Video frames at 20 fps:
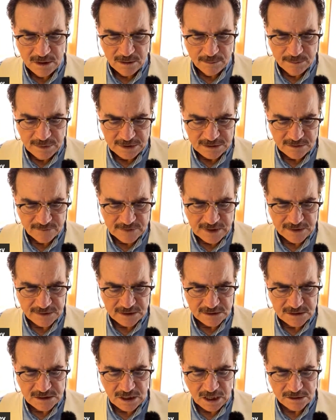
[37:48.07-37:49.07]
but you've got the
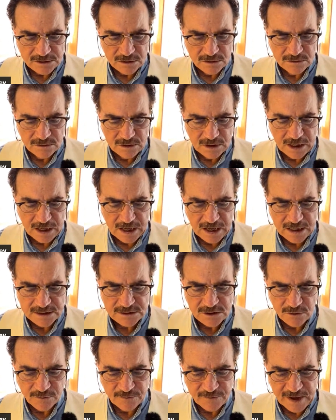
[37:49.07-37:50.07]
Taro
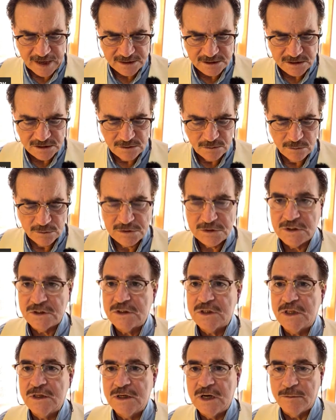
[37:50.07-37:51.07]
Aso faction, which is
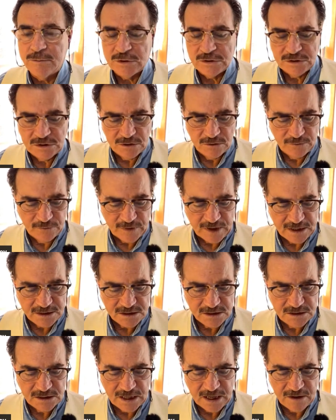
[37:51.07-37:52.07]
the number 2
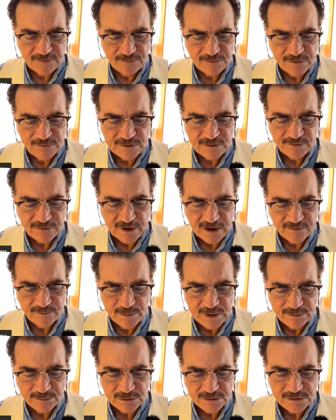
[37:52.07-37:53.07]
faction at 55
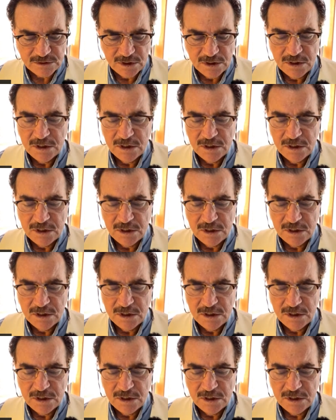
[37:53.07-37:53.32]
members.